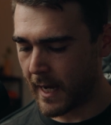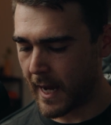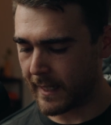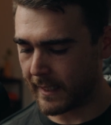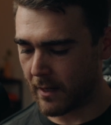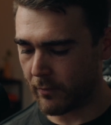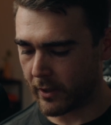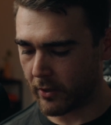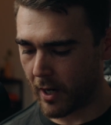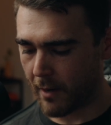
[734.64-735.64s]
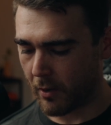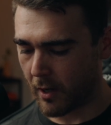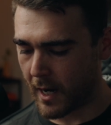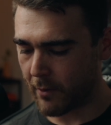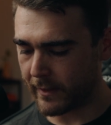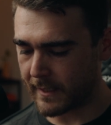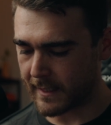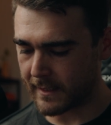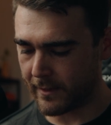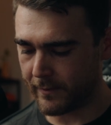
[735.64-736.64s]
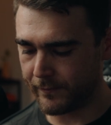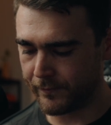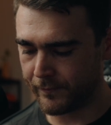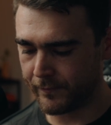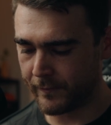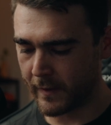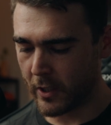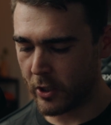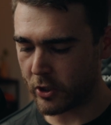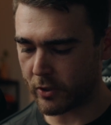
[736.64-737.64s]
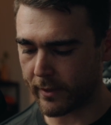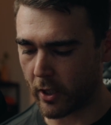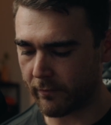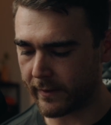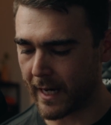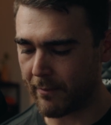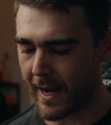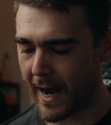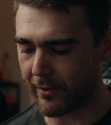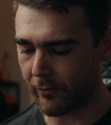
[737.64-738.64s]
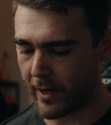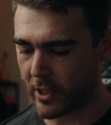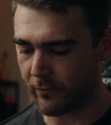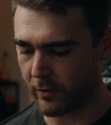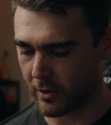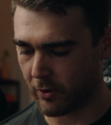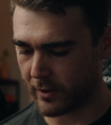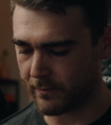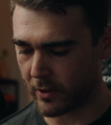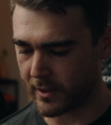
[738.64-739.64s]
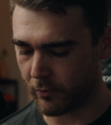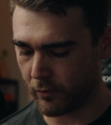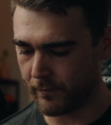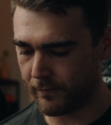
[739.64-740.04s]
And again, we're going to go up high with the Tesla, just so we can hopefully keep it out of the rage for as long as possible.